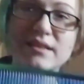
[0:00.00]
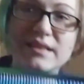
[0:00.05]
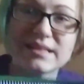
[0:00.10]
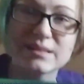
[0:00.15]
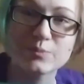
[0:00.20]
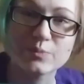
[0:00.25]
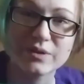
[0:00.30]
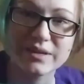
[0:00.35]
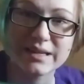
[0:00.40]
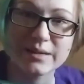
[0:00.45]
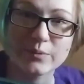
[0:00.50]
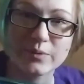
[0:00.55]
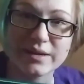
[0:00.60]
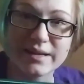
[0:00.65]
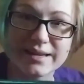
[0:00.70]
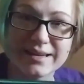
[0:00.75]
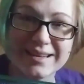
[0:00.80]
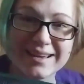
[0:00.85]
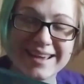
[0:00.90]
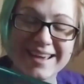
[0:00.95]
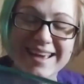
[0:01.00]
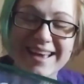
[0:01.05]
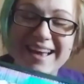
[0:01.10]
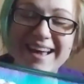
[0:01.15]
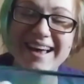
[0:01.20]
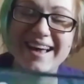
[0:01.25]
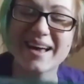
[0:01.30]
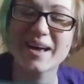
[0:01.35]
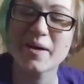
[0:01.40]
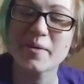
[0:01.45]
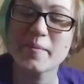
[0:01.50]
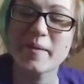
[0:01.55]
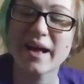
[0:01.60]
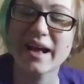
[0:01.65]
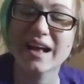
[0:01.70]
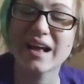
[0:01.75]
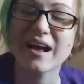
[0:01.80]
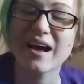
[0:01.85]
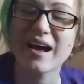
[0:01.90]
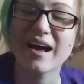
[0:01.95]
this pretty one,
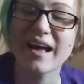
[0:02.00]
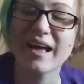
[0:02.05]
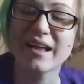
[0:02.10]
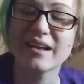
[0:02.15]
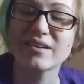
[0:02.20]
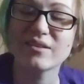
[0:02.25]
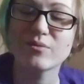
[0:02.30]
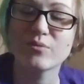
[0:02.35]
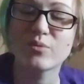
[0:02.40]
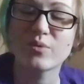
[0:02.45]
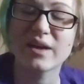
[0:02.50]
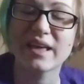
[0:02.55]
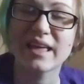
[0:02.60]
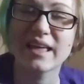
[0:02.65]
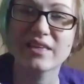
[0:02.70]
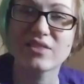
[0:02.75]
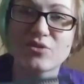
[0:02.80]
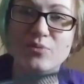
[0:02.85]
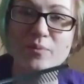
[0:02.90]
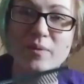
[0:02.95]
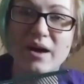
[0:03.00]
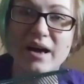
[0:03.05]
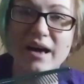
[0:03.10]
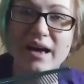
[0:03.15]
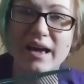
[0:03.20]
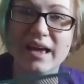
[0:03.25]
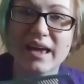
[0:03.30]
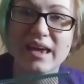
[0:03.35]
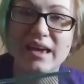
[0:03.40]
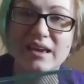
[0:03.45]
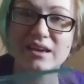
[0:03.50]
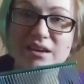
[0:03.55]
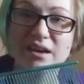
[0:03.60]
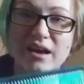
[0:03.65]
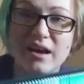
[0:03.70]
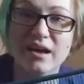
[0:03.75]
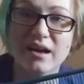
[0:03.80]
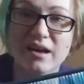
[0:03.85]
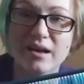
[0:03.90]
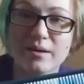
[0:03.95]
I got with my
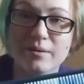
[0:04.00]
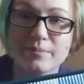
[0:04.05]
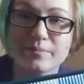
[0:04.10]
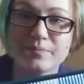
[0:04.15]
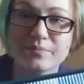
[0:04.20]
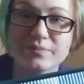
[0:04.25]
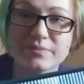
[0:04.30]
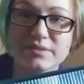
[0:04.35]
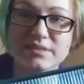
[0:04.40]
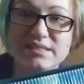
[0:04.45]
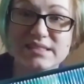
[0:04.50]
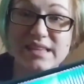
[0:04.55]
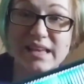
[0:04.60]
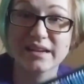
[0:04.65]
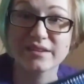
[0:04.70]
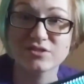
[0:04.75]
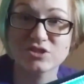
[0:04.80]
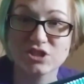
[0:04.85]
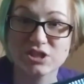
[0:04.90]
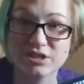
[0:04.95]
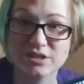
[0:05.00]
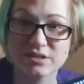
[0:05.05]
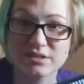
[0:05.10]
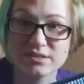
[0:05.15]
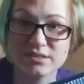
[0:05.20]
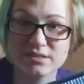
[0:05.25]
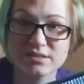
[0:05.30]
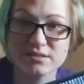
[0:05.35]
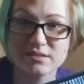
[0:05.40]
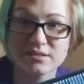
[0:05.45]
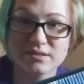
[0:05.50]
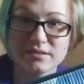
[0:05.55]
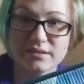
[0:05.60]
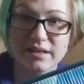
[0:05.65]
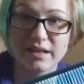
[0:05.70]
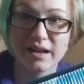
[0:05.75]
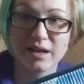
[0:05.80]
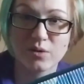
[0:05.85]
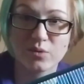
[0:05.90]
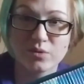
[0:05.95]
set of shears
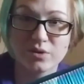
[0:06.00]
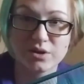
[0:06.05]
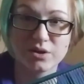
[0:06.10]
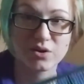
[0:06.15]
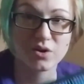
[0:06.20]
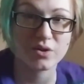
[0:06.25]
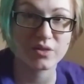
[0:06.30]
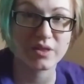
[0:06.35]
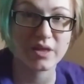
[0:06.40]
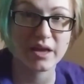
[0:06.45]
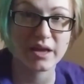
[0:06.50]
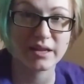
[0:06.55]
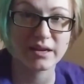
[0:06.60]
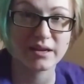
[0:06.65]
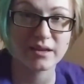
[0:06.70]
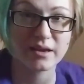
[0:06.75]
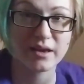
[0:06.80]
that I ordered online